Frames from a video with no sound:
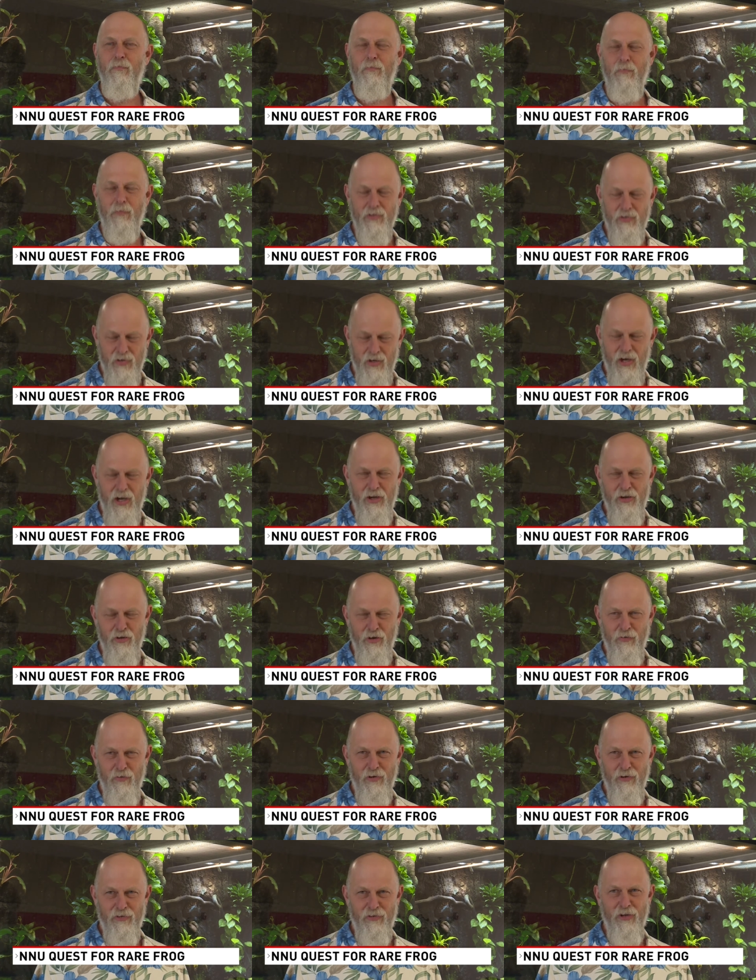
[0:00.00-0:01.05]
Messiah
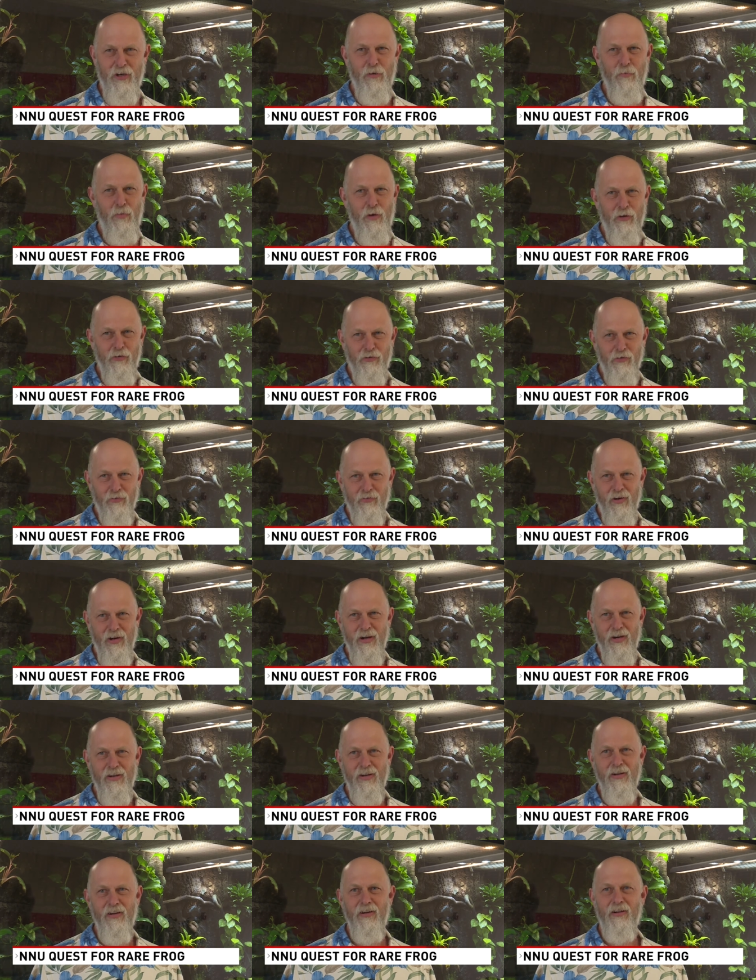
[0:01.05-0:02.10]
University in
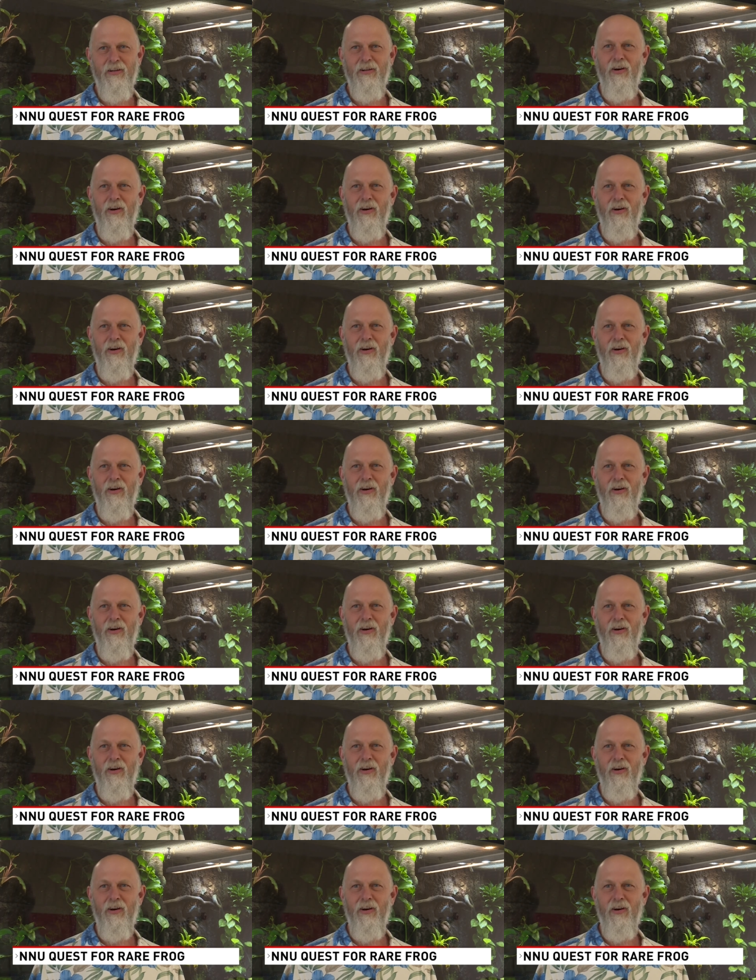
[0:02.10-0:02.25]
Pennsylvania,